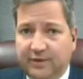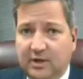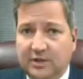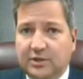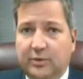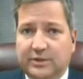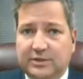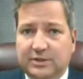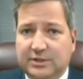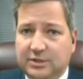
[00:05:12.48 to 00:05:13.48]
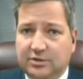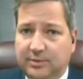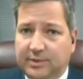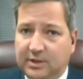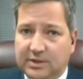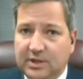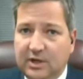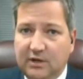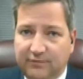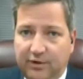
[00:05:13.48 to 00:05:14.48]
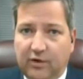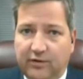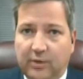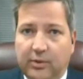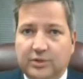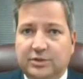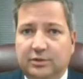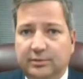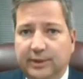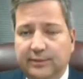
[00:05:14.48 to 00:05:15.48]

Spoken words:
consequences is still something that's very, very personal to me.